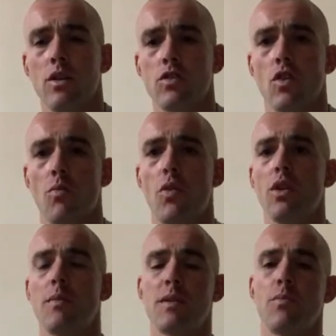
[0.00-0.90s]
so
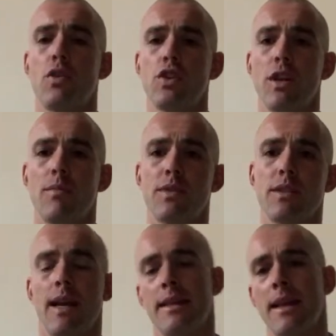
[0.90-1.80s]
pull-ups and push-ups
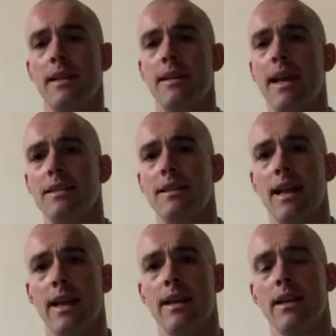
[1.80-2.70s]
and then the next
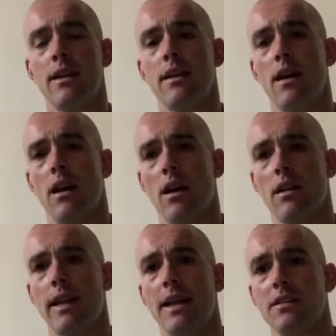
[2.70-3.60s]
day uh,
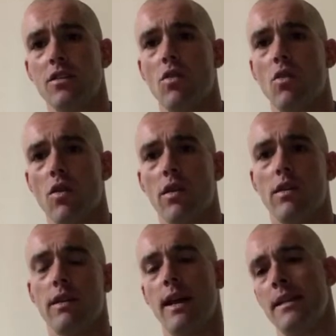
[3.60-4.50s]
legs and core
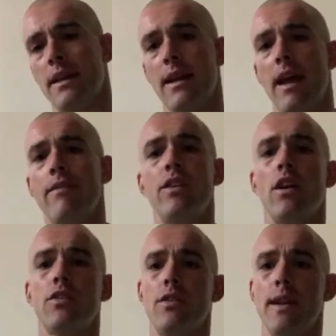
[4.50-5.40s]
and then
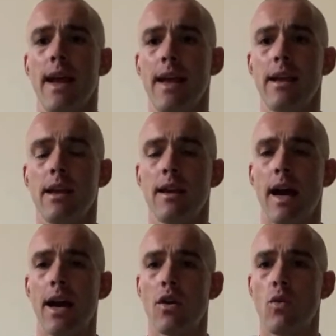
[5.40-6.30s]
every other day
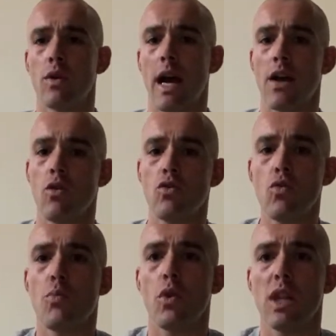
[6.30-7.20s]
I don't I don't
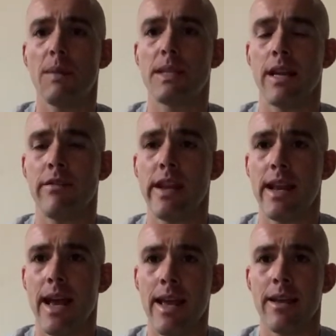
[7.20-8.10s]
do pull-ups every
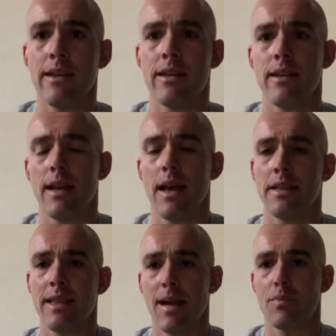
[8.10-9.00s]
day and
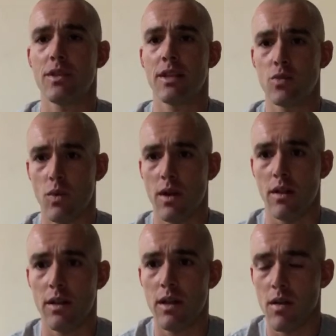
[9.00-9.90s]
dips as
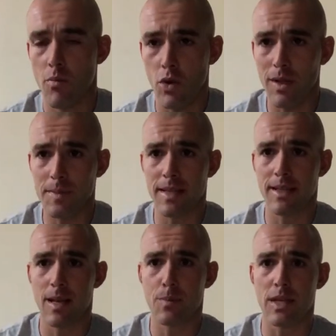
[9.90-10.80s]
well pull-ups and
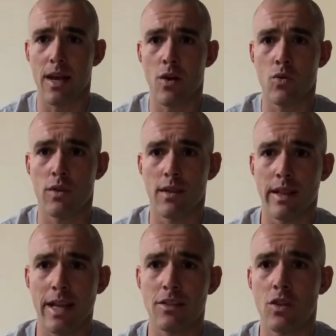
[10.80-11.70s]
dips I don't
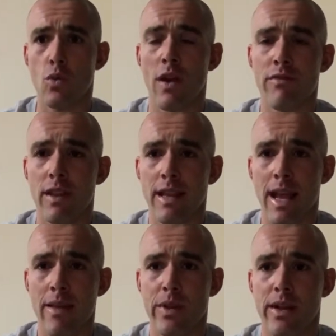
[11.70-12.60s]
like to do every
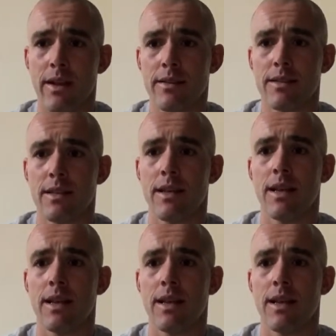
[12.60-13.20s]
day because